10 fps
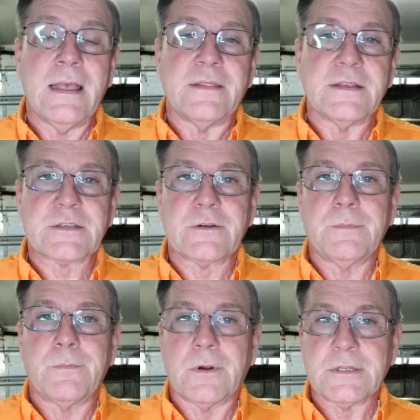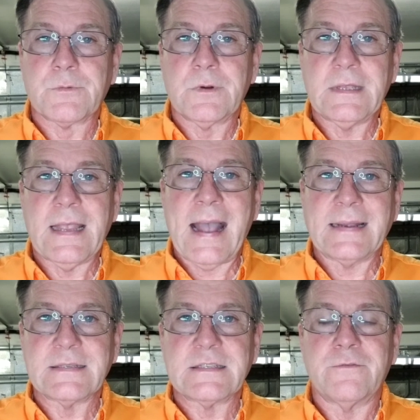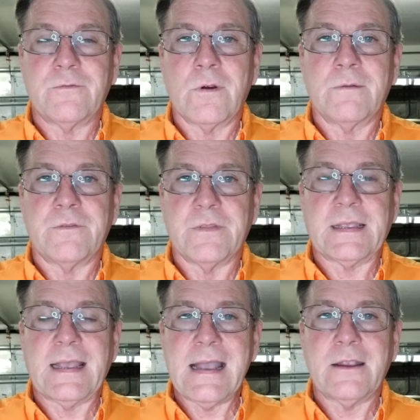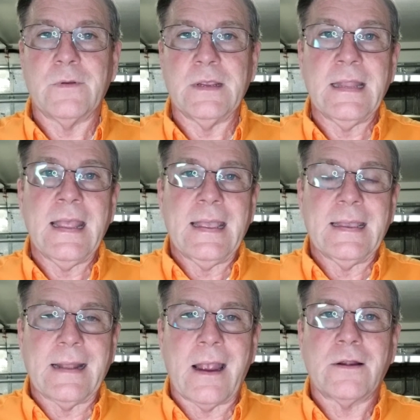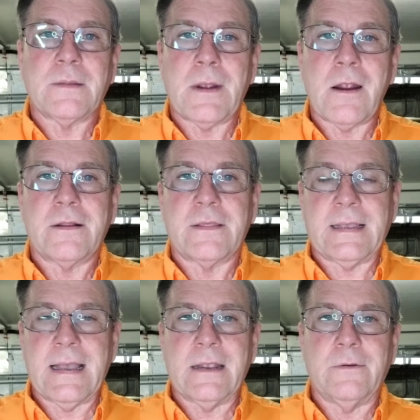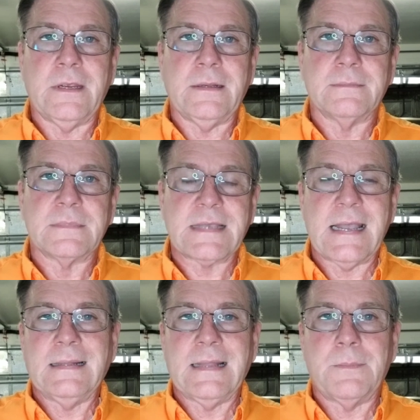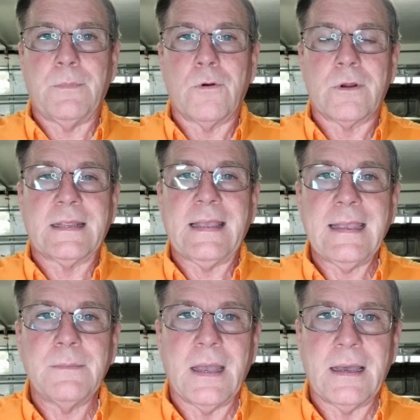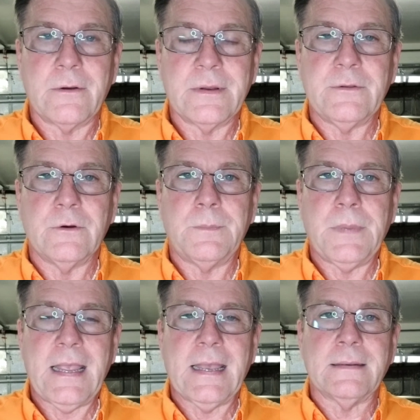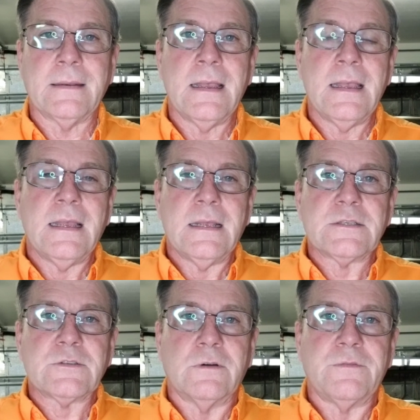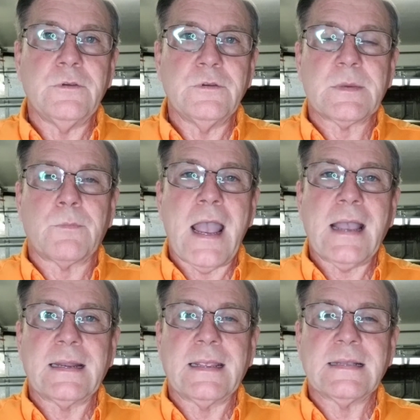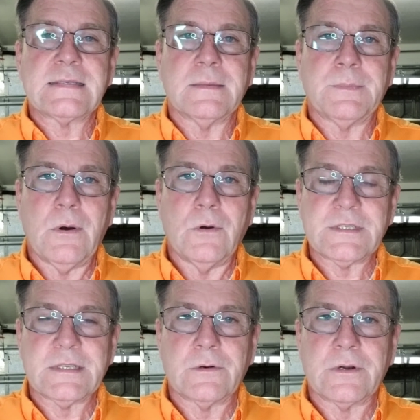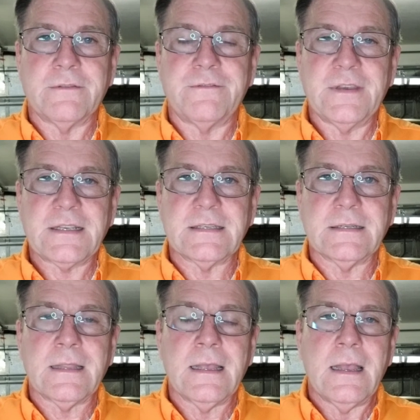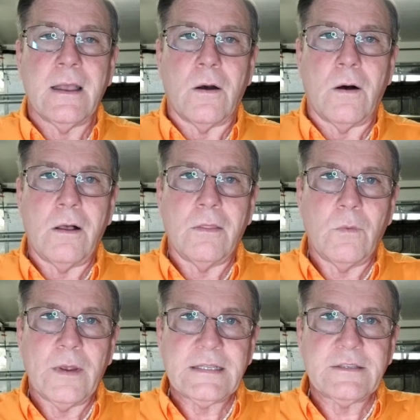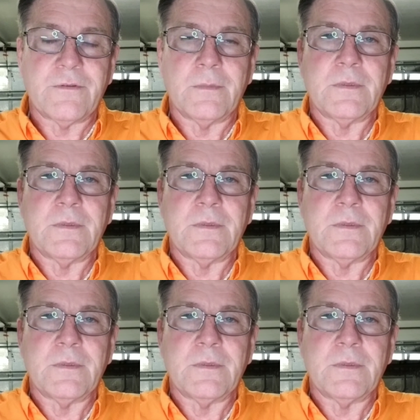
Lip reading: the skirt boards really act as the form for the concrete and aren't a part of the concrete. It's kind of like pouring cake batter into a pan. So if you use a bracket against the post in order to fix it, all the weight from